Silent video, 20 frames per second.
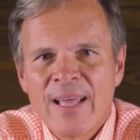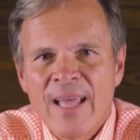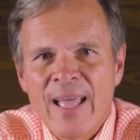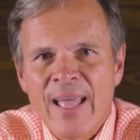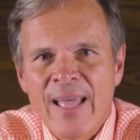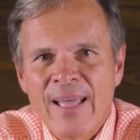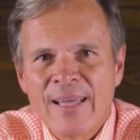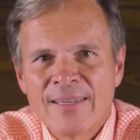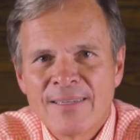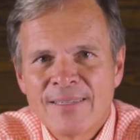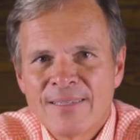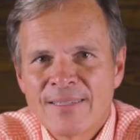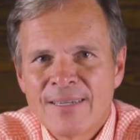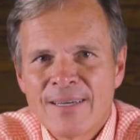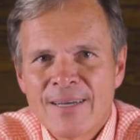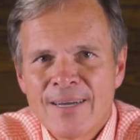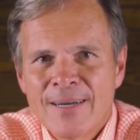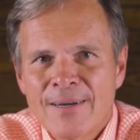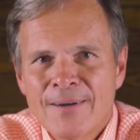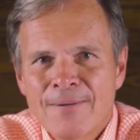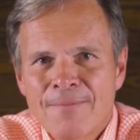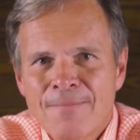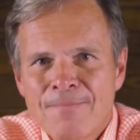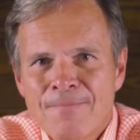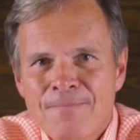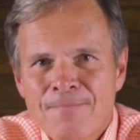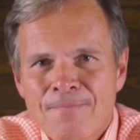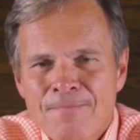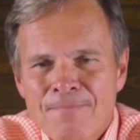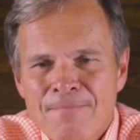And, uh,
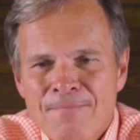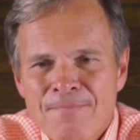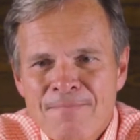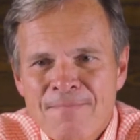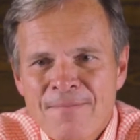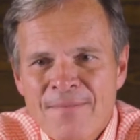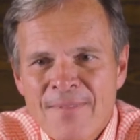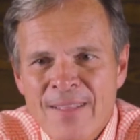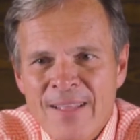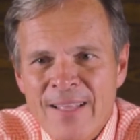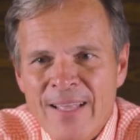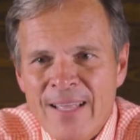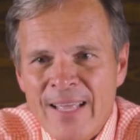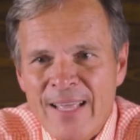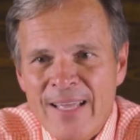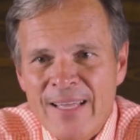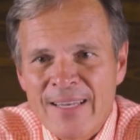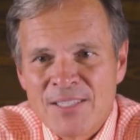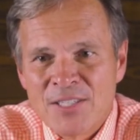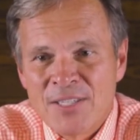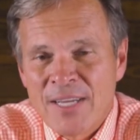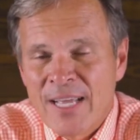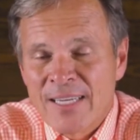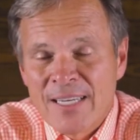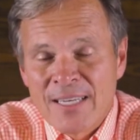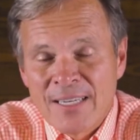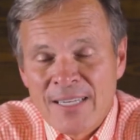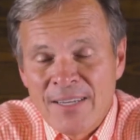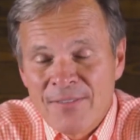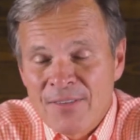and she had
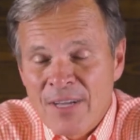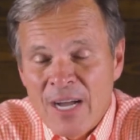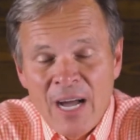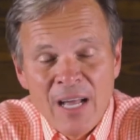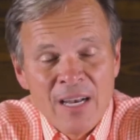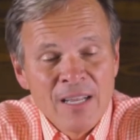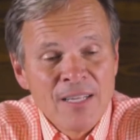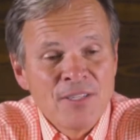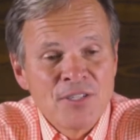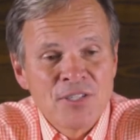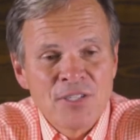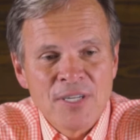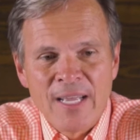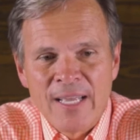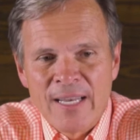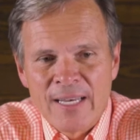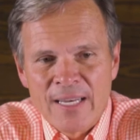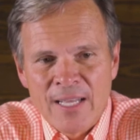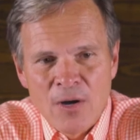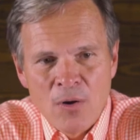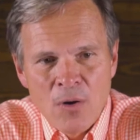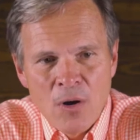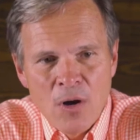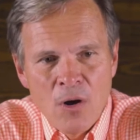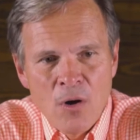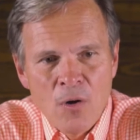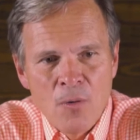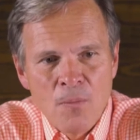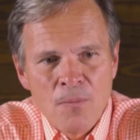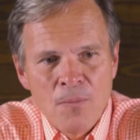to leave college and go
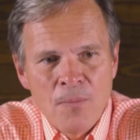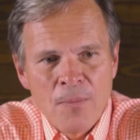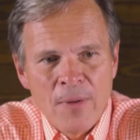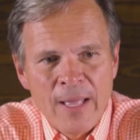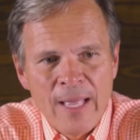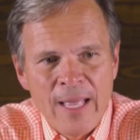home.